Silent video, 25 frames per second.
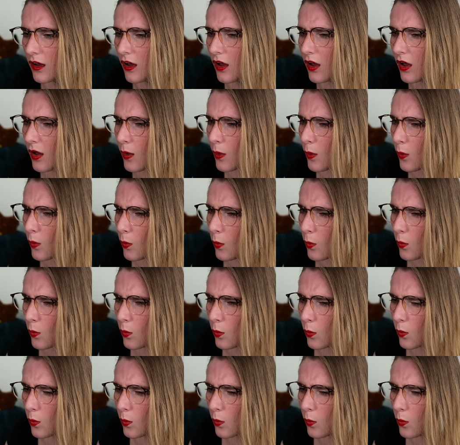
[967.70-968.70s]

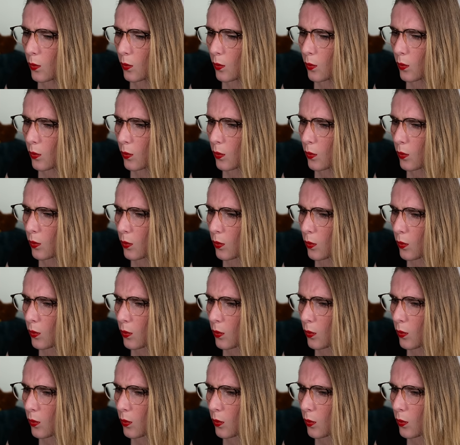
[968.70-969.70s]

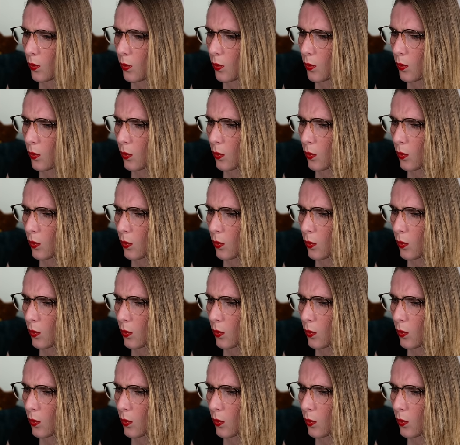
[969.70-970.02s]
(no one is talking)